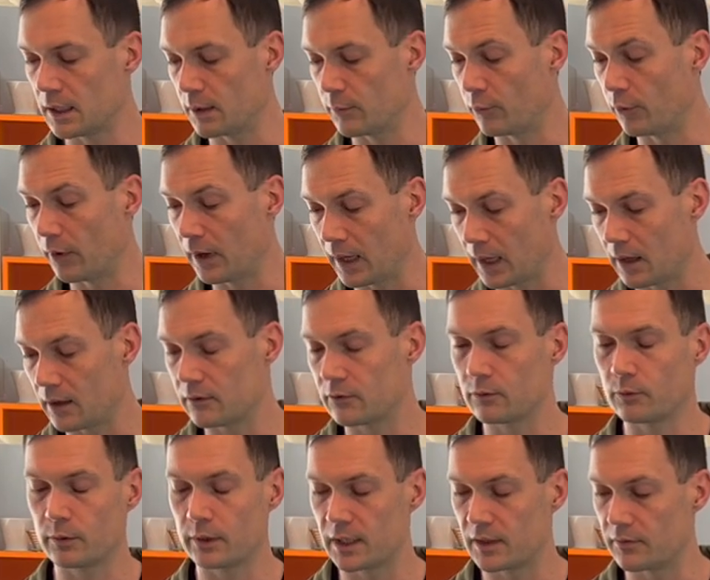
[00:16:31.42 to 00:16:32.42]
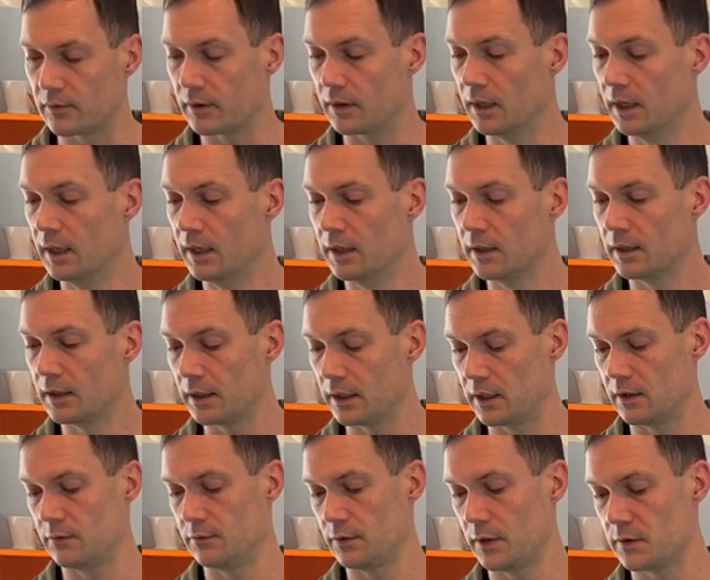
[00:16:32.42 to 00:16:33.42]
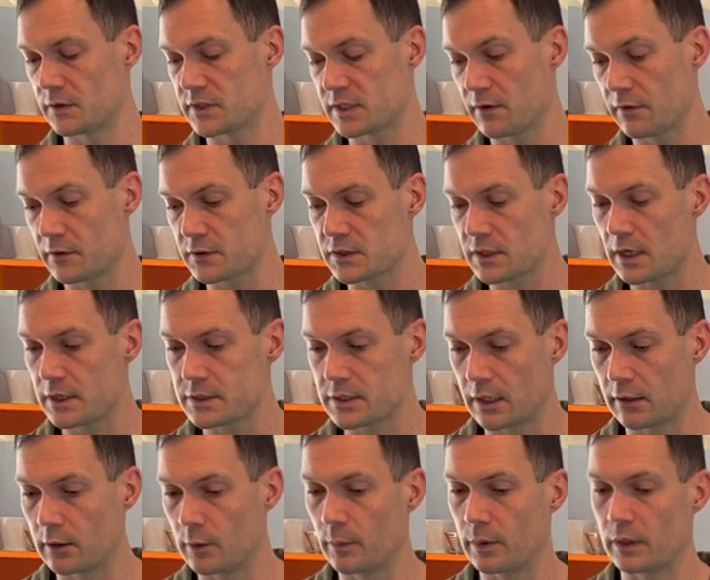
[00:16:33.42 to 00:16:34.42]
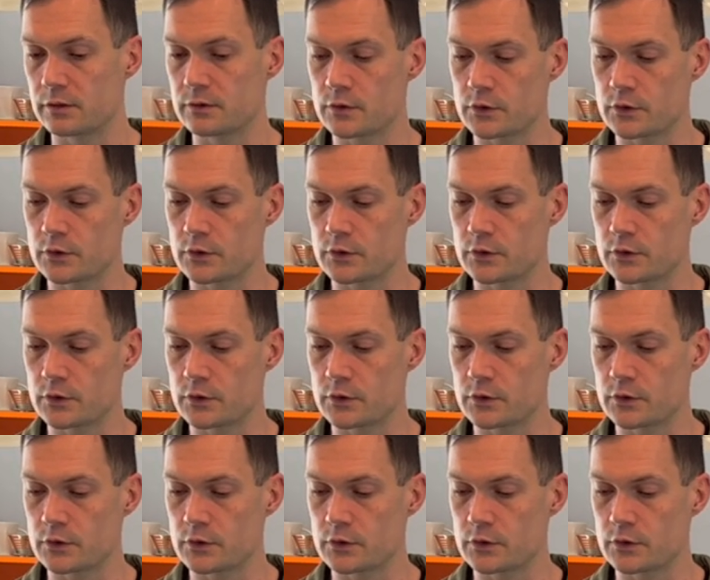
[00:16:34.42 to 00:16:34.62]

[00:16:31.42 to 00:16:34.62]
brand of synthesized aramid.